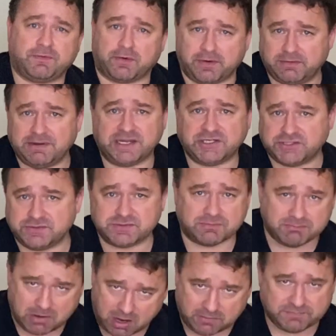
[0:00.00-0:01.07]
foreign issues
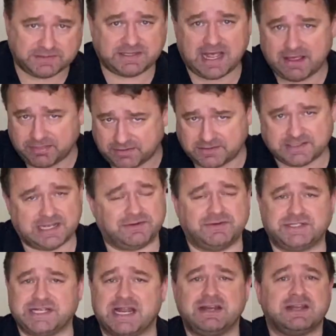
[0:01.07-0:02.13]
on Mark for Death and Killer
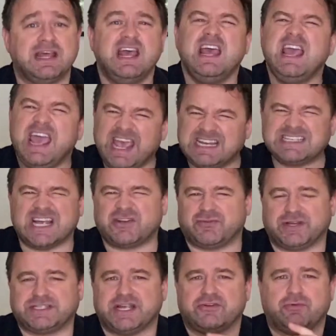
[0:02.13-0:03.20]
Intent,
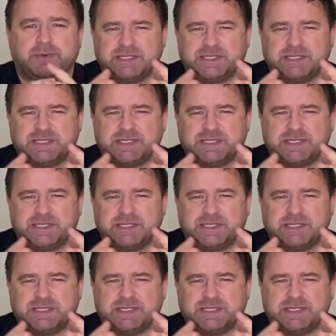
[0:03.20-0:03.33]
etc., etc.